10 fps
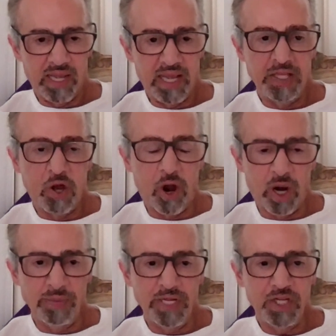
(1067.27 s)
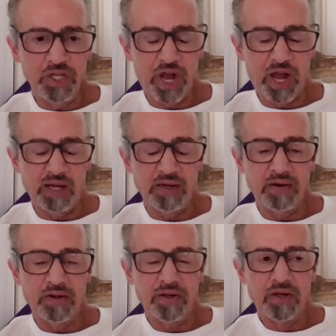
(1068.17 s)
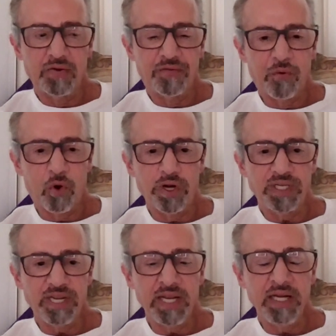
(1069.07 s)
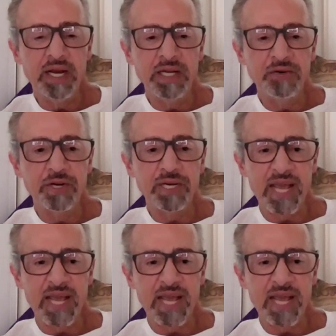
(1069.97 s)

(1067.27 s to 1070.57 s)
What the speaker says: And the Army shot 1,400